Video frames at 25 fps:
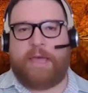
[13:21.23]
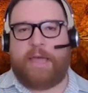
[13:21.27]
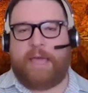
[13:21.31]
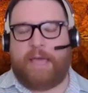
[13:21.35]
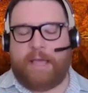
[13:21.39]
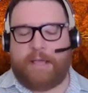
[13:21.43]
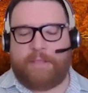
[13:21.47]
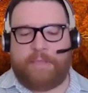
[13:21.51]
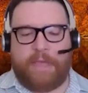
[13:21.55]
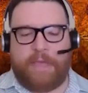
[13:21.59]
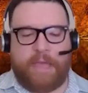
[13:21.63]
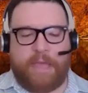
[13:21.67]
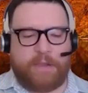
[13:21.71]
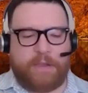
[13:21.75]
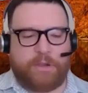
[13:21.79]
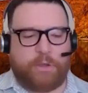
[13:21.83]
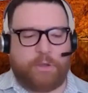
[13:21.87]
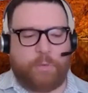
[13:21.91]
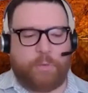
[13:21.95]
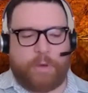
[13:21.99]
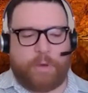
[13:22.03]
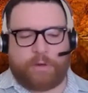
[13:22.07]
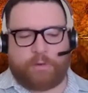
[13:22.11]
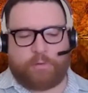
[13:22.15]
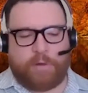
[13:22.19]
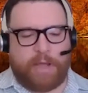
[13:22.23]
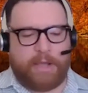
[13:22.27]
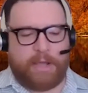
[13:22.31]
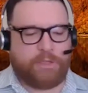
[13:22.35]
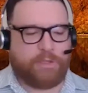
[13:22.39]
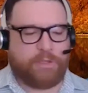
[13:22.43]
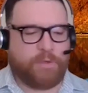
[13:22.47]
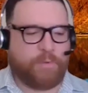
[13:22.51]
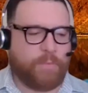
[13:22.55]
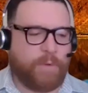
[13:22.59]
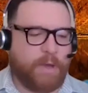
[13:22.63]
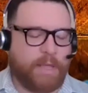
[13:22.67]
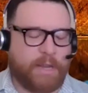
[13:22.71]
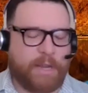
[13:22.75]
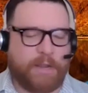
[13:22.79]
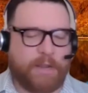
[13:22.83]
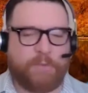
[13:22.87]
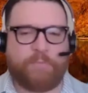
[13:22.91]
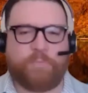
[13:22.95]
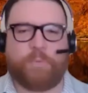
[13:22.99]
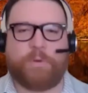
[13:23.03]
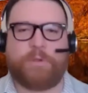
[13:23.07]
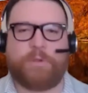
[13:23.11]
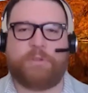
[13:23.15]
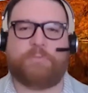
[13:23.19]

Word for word: and then you had graduated.